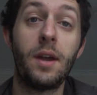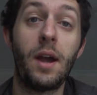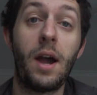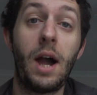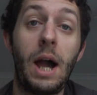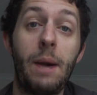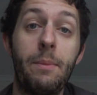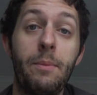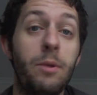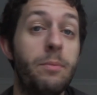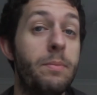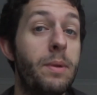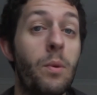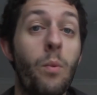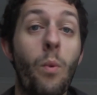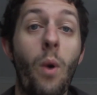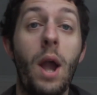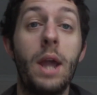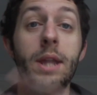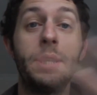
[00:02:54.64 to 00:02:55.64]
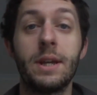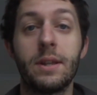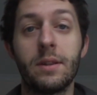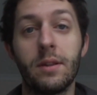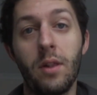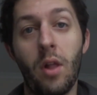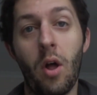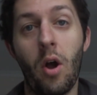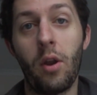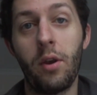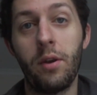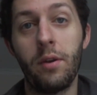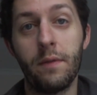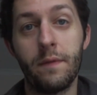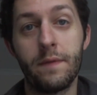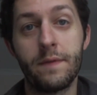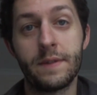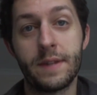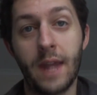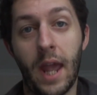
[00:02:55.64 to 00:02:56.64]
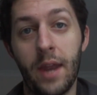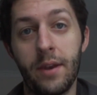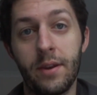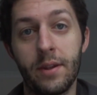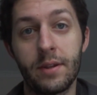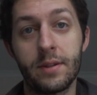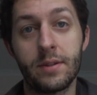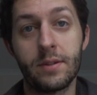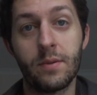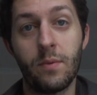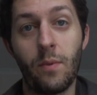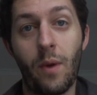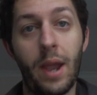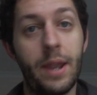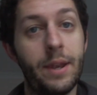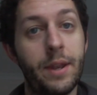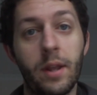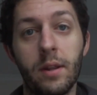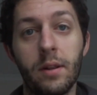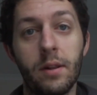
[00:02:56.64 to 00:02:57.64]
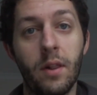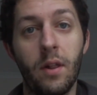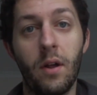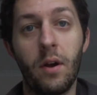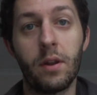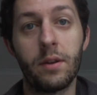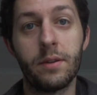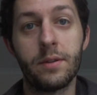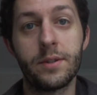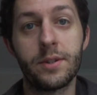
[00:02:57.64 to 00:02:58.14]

um, it'd be way down the line of standings, way down the line.